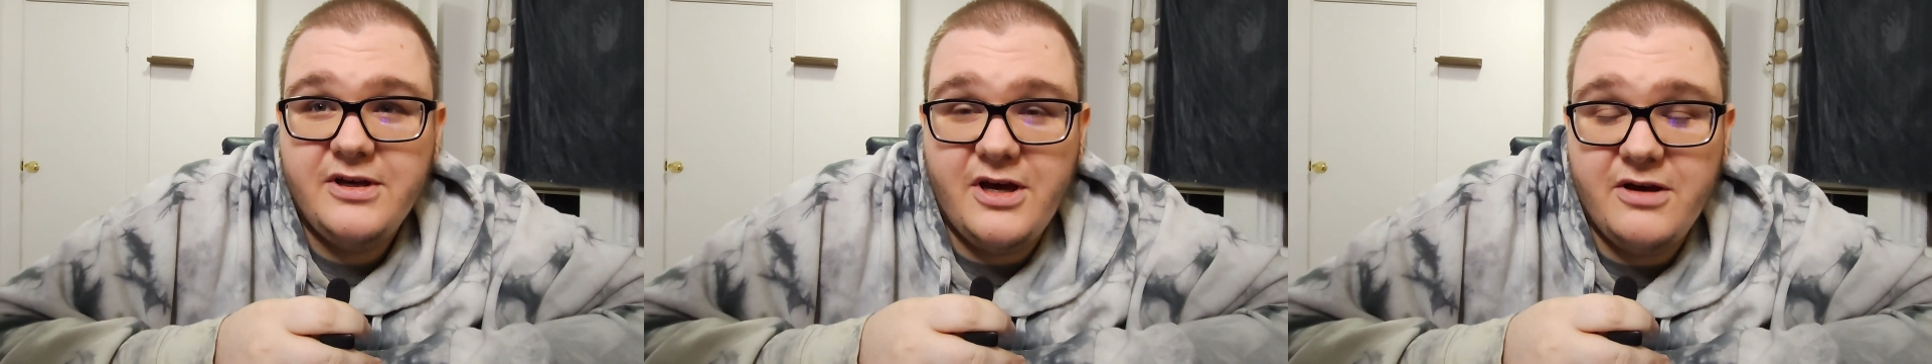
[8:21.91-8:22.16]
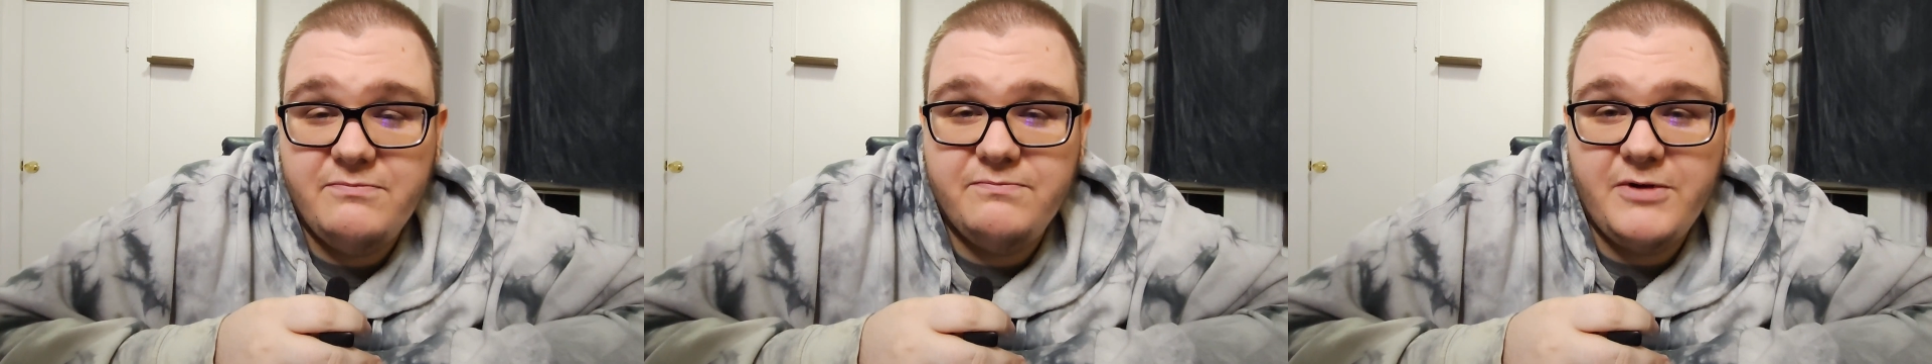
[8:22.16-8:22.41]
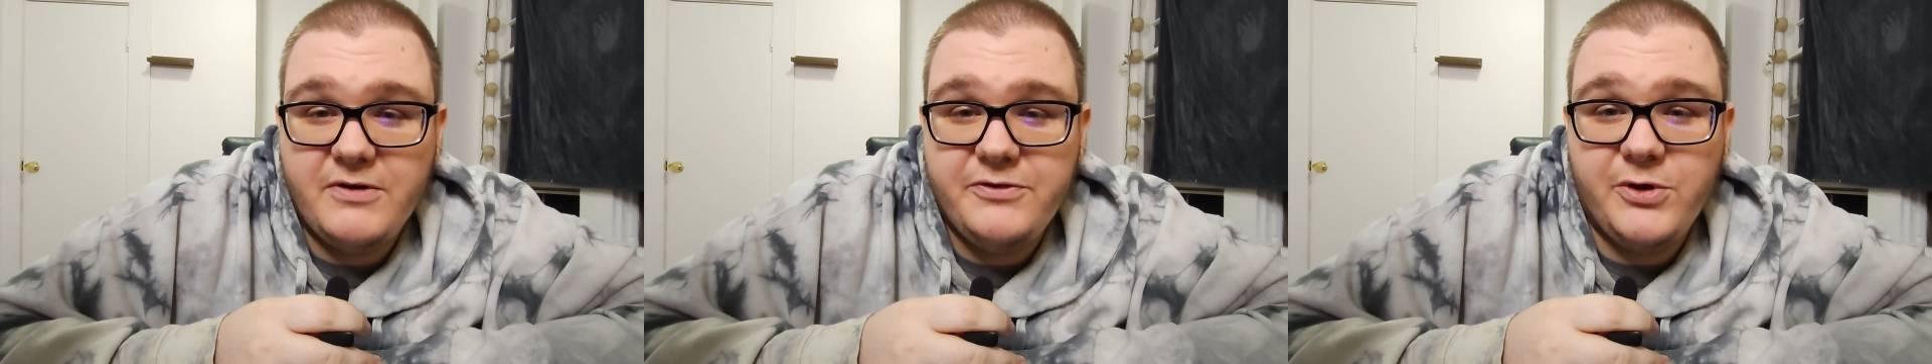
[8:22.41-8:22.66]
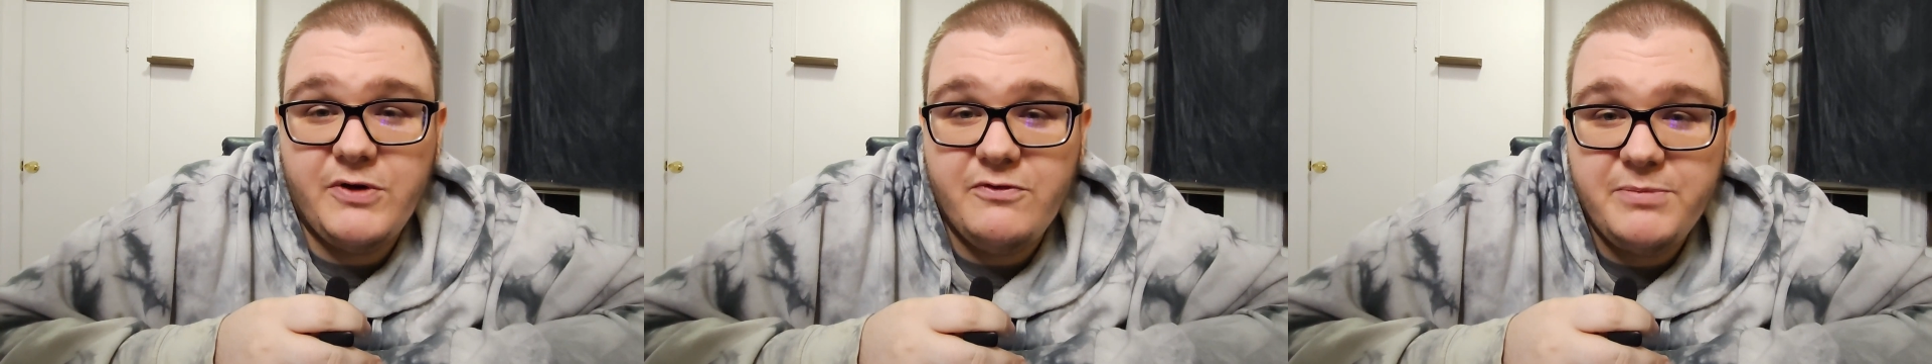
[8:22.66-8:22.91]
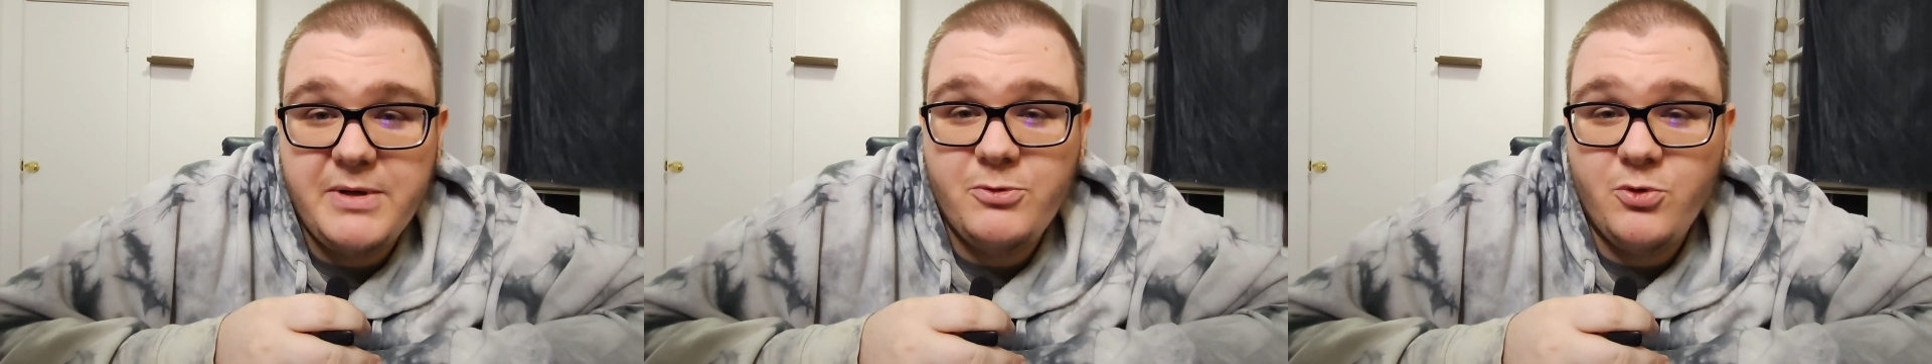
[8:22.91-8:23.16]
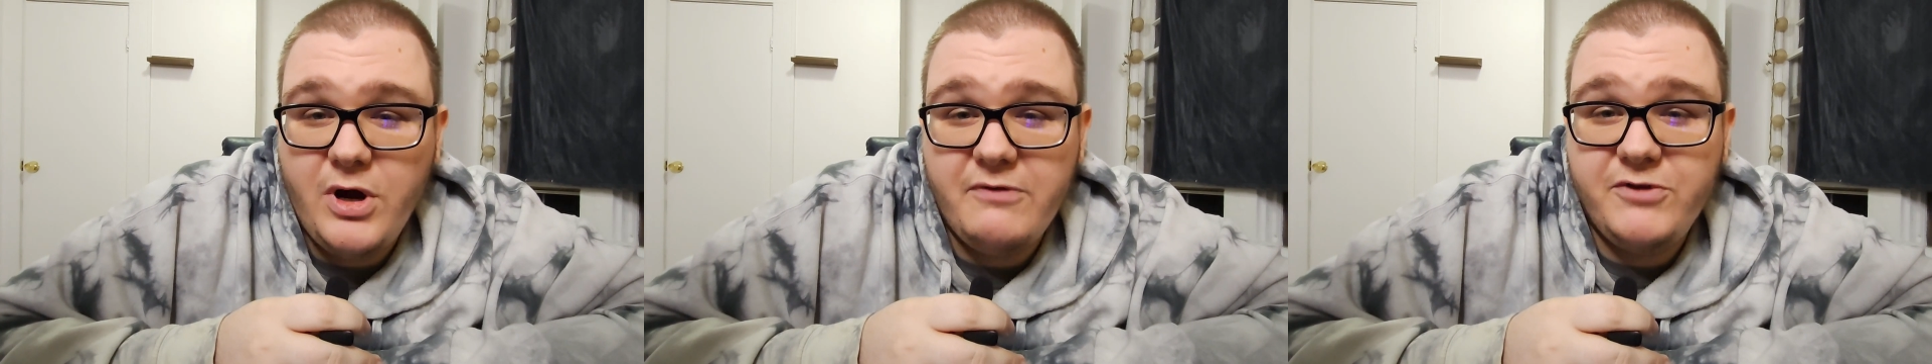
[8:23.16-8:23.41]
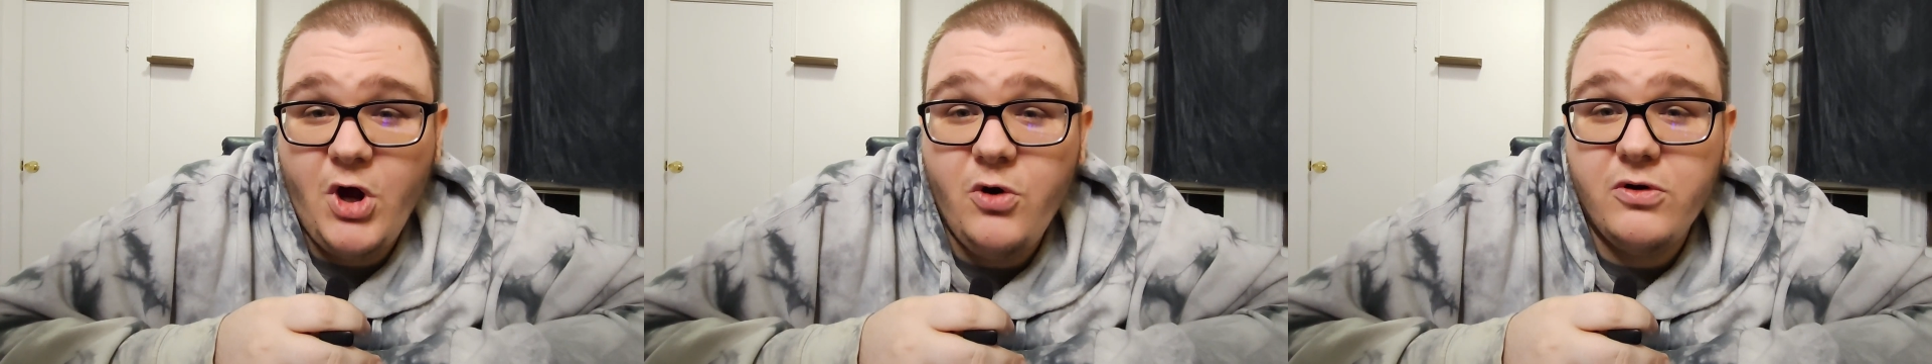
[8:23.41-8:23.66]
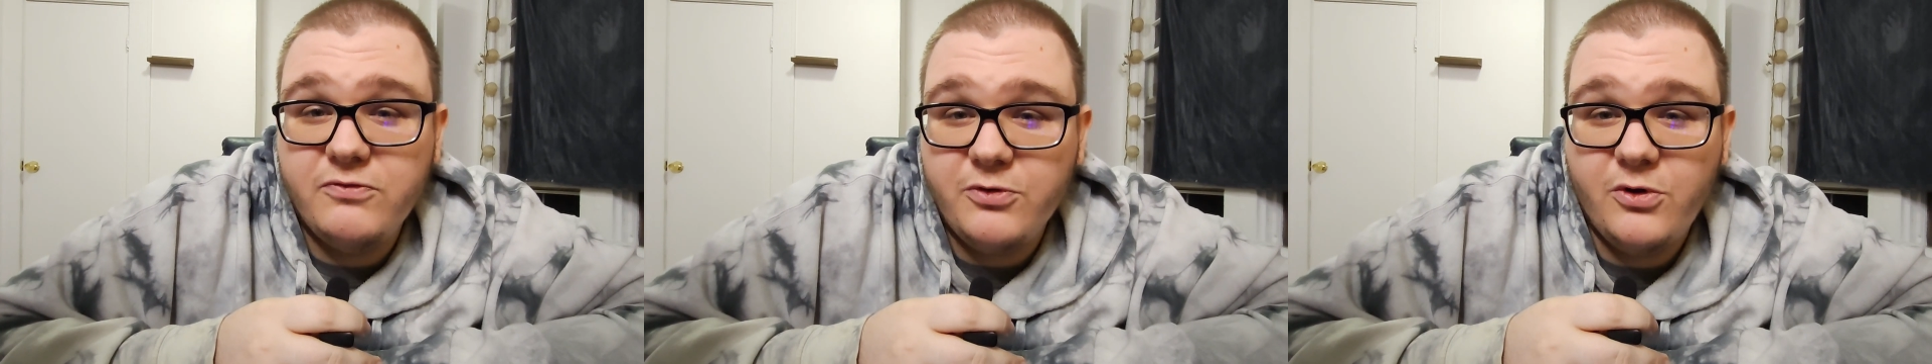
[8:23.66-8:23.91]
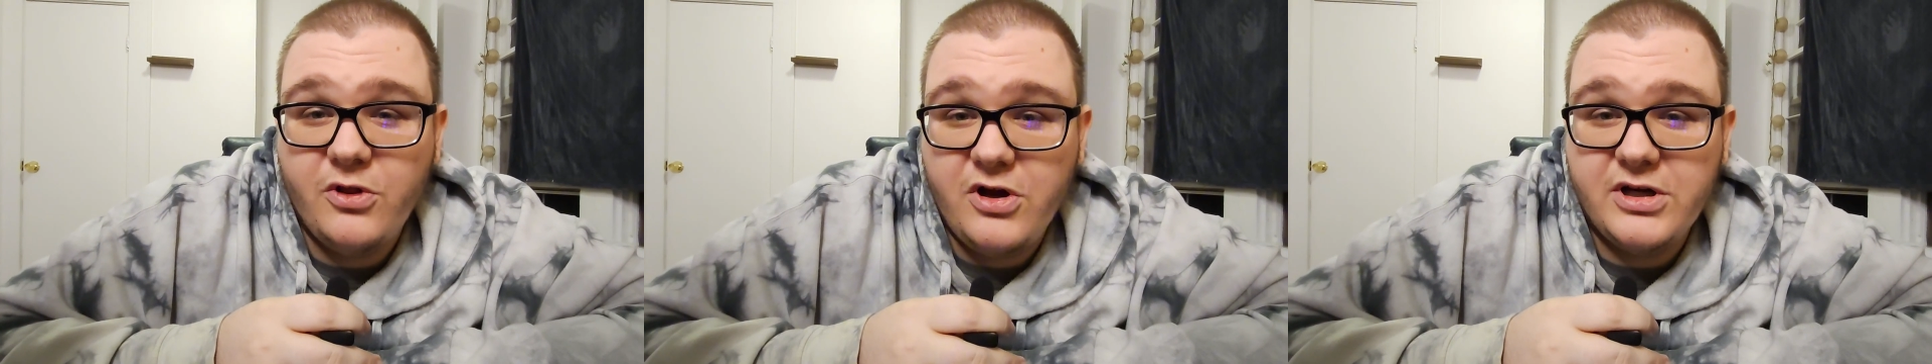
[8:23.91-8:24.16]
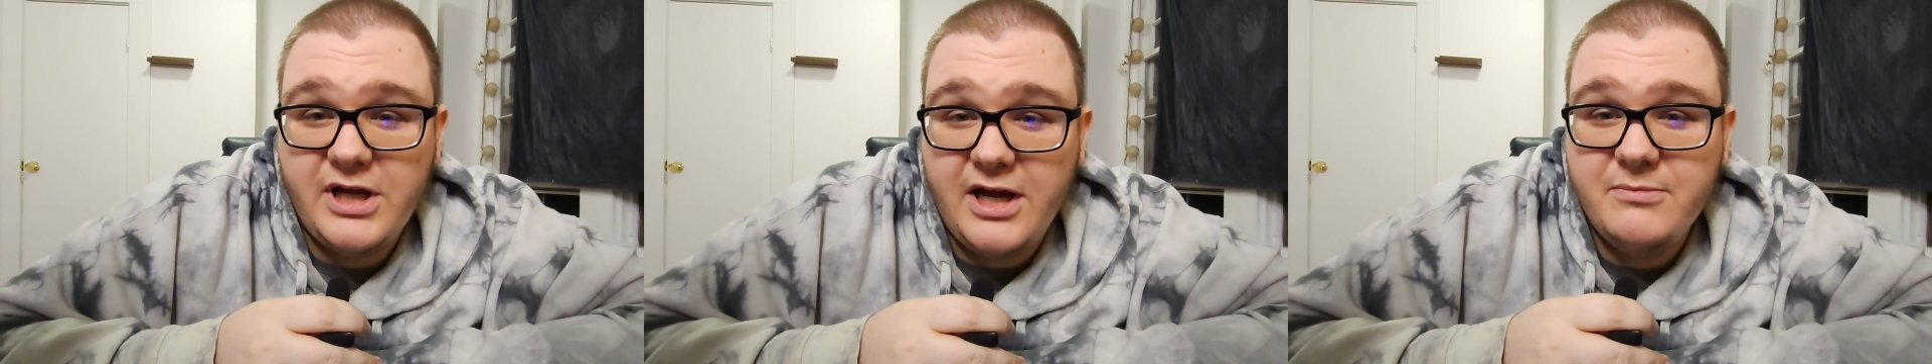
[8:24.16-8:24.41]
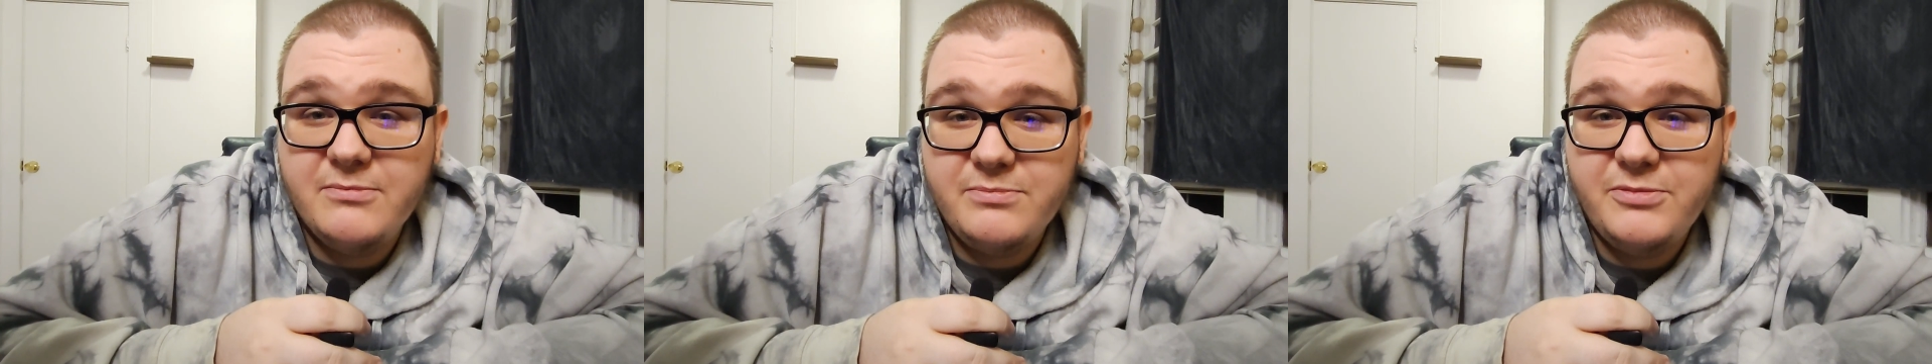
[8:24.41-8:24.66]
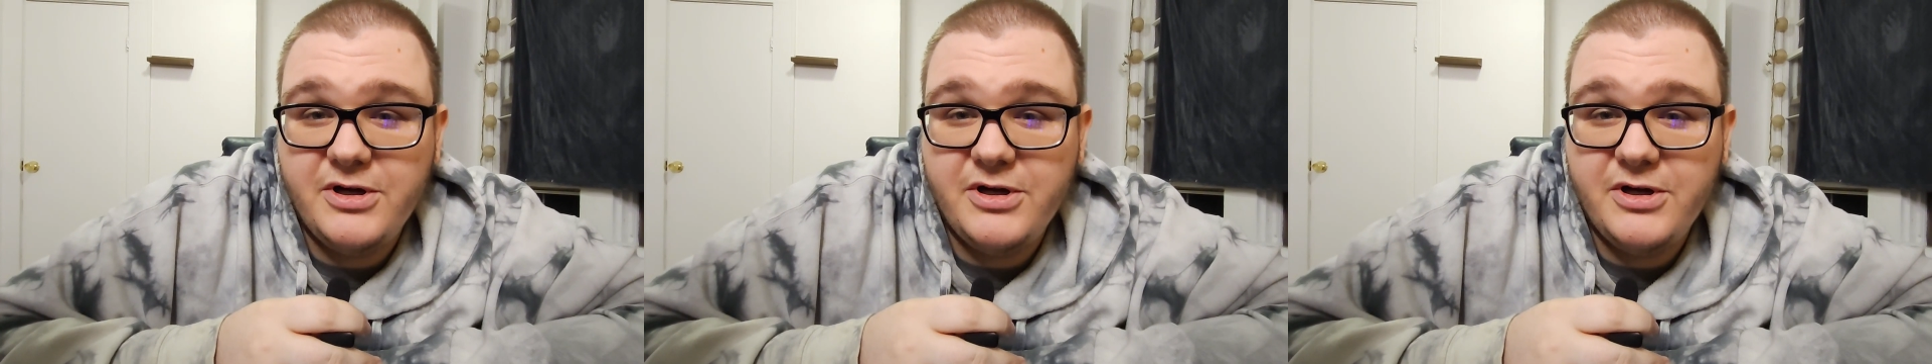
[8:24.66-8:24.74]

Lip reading: a few different people who I've known for a long time,